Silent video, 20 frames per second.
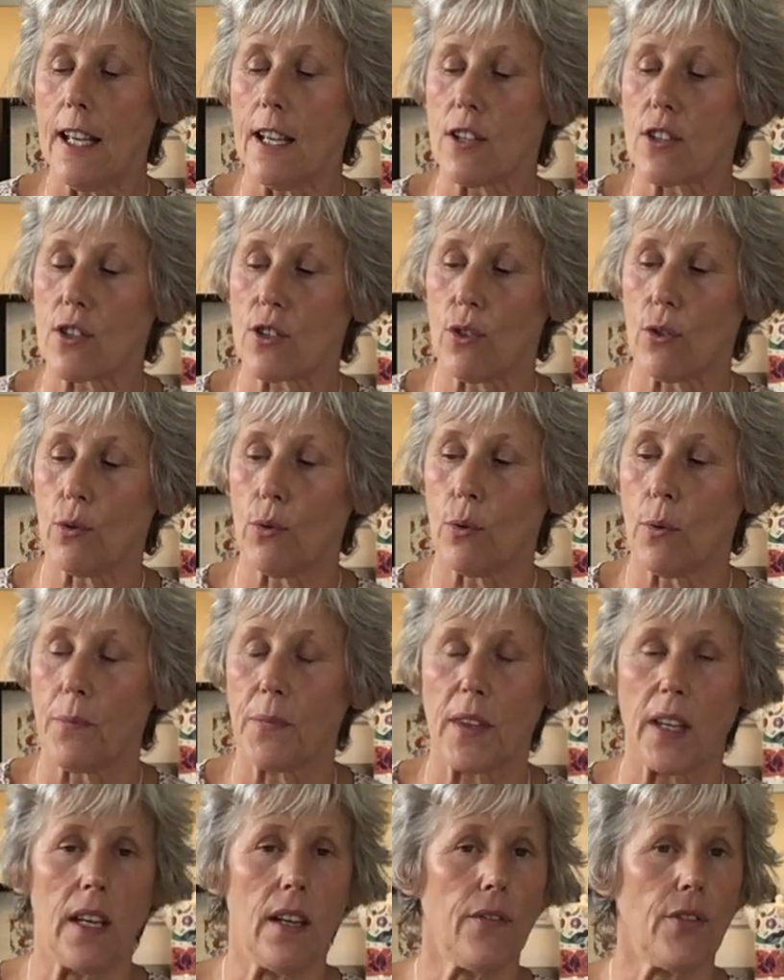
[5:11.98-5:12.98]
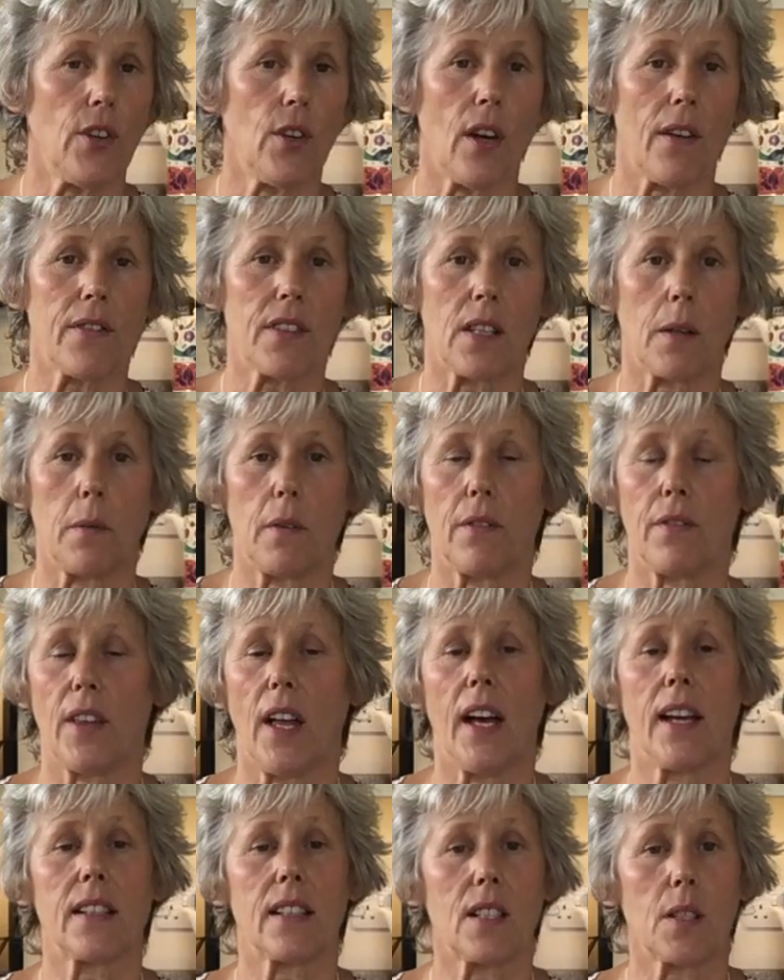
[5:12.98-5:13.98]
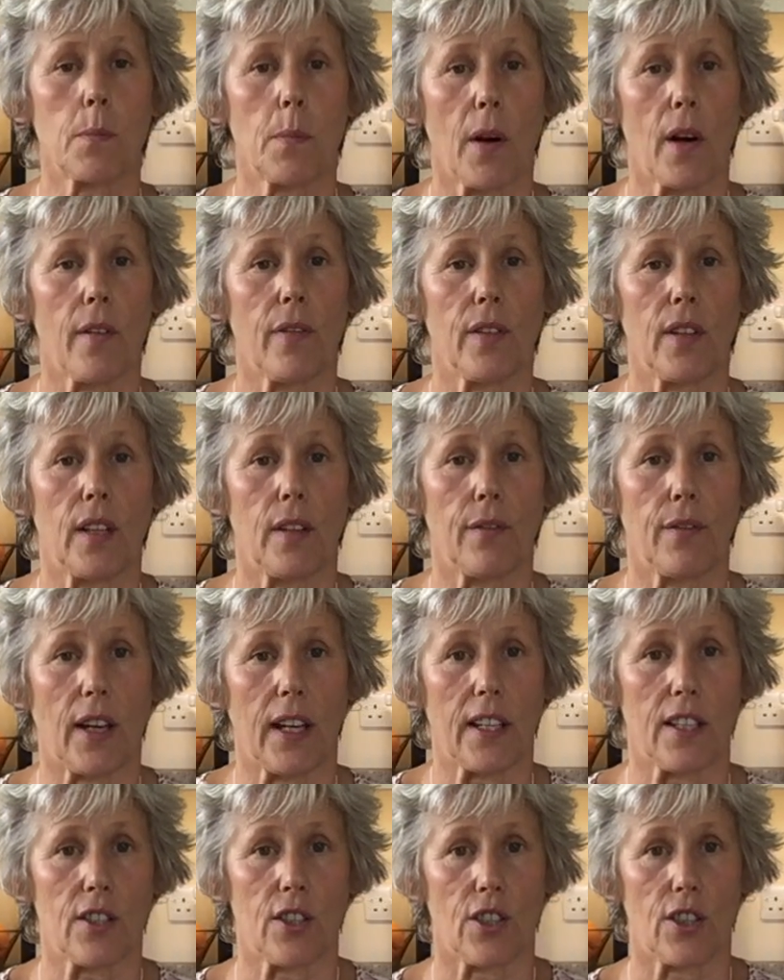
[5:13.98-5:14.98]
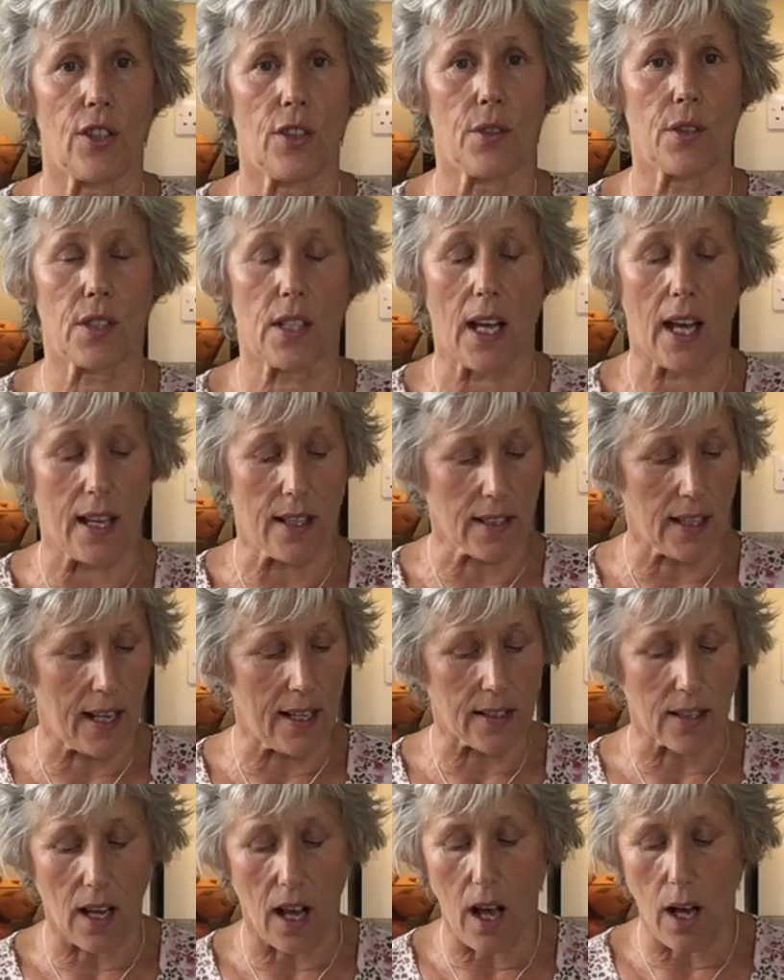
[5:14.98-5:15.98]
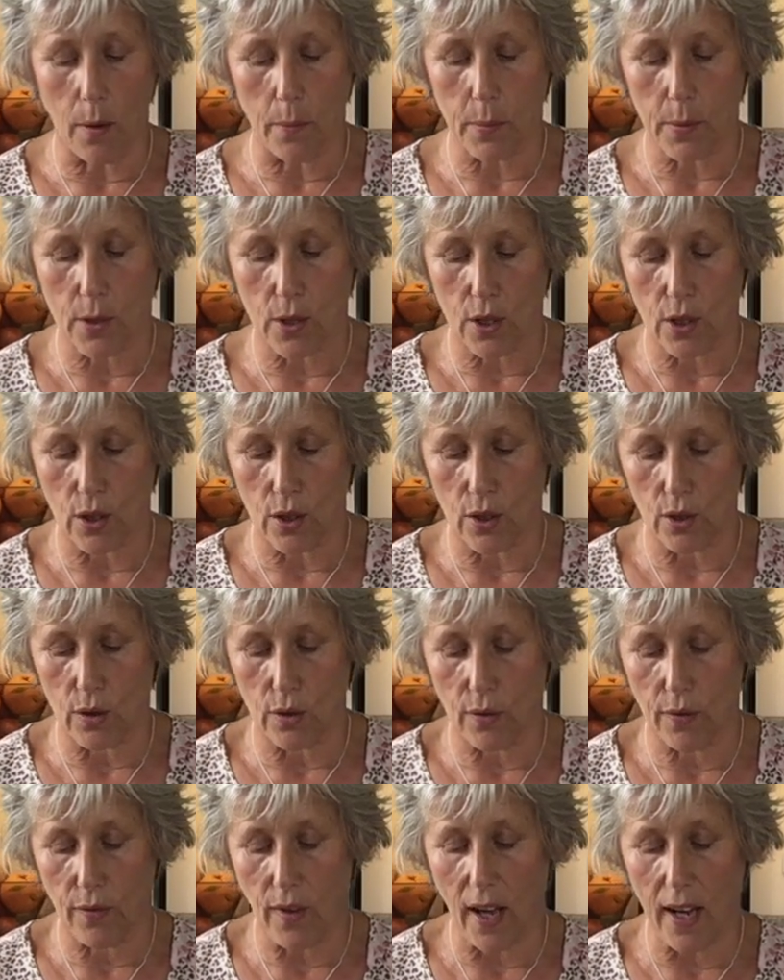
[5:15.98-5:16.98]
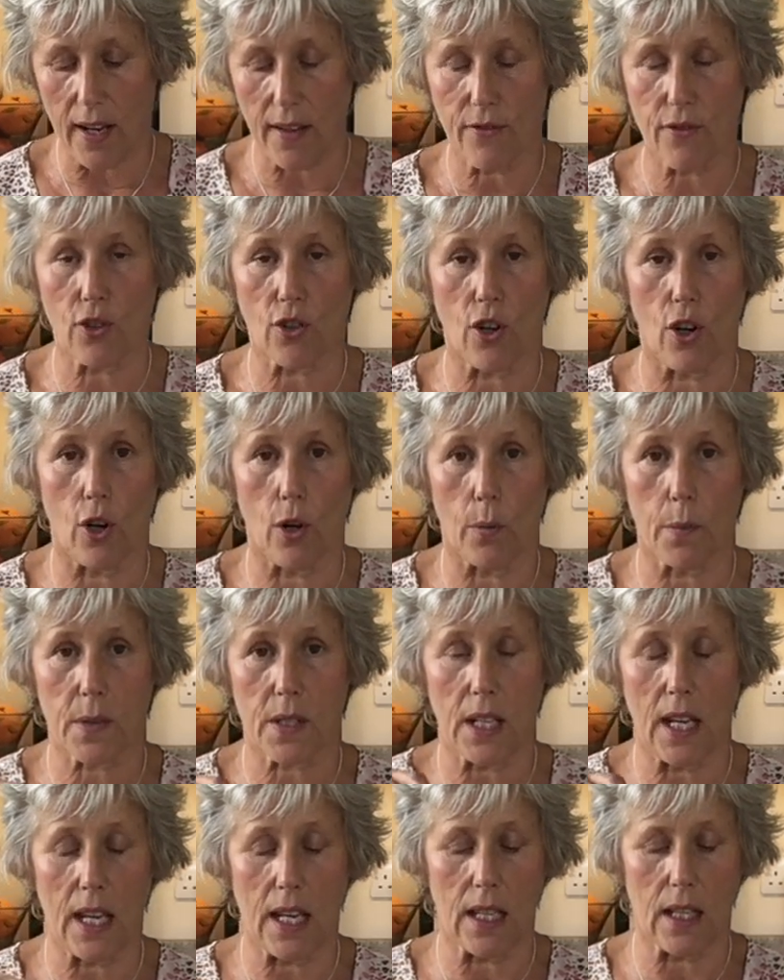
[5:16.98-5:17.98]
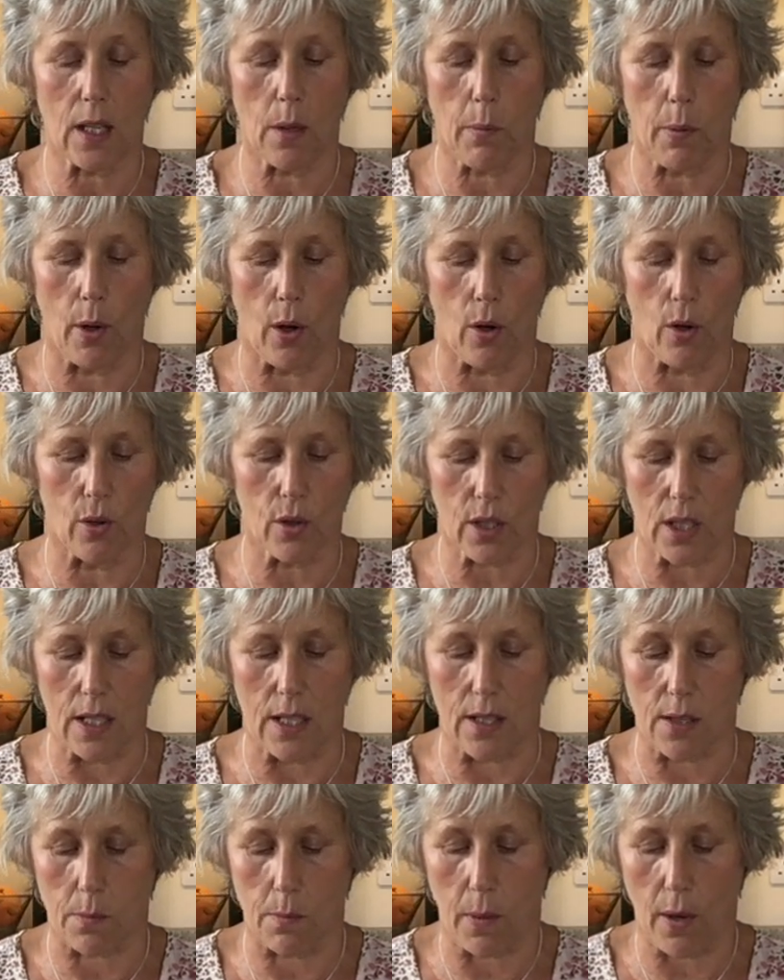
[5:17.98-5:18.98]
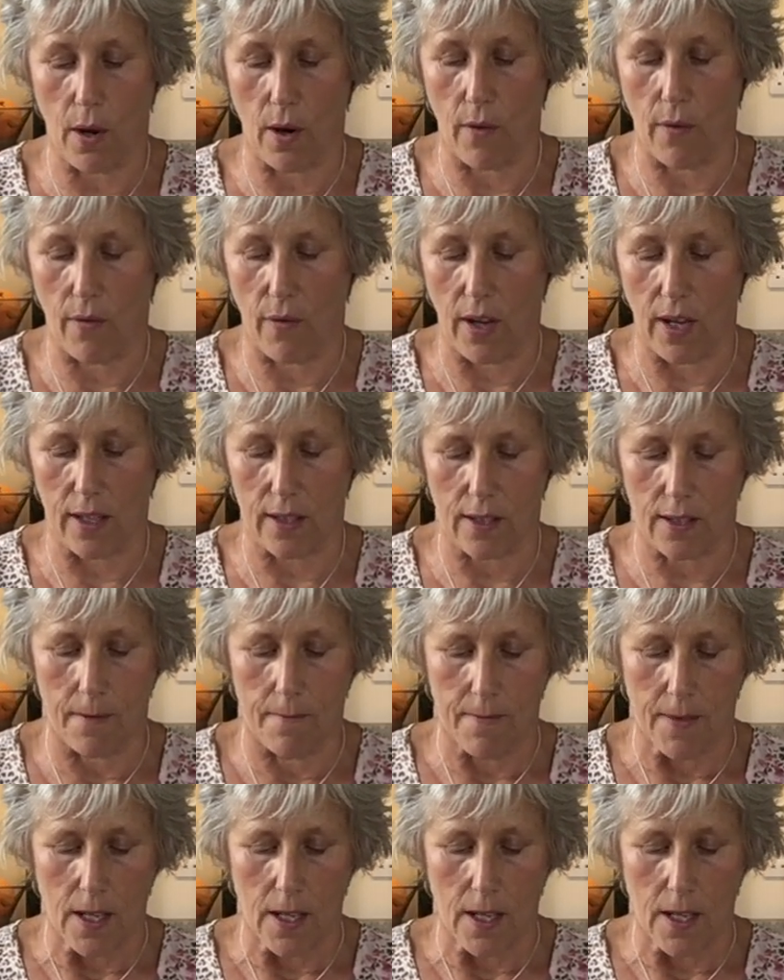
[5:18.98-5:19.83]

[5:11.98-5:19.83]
So if you have some of that, it's perfectly fine to use that. And up to 5 drops in the pot is perfect.